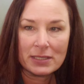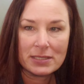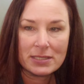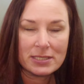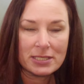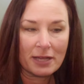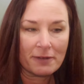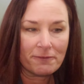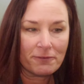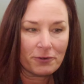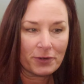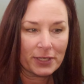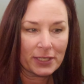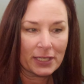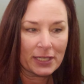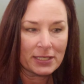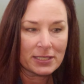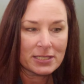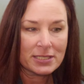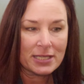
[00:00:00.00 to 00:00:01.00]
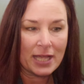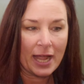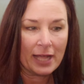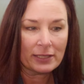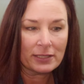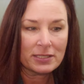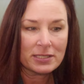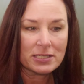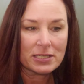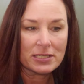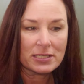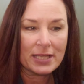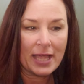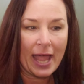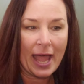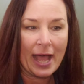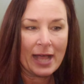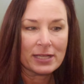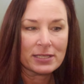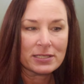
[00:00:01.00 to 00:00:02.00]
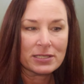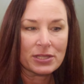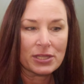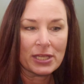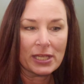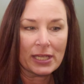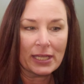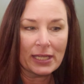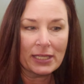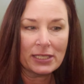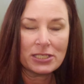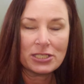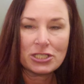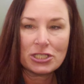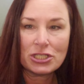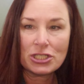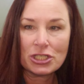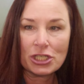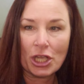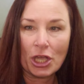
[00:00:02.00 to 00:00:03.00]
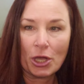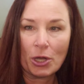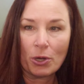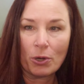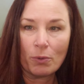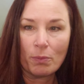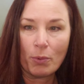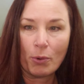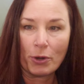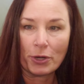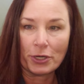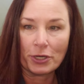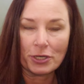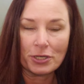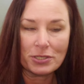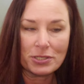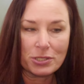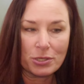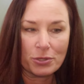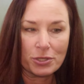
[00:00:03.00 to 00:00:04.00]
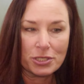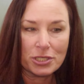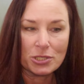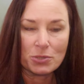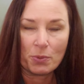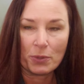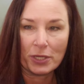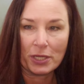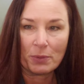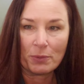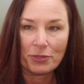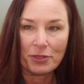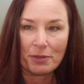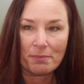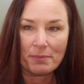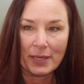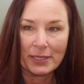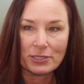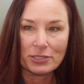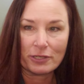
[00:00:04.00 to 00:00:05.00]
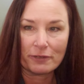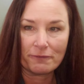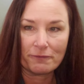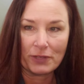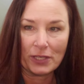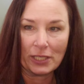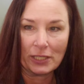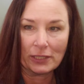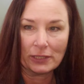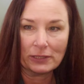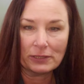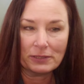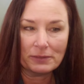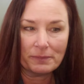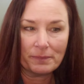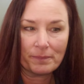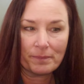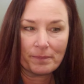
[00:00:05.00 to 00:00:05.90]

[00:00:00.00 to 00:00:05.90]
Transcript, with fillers: Suffering in Silence, this has the indigo border, so this is working with the mental field.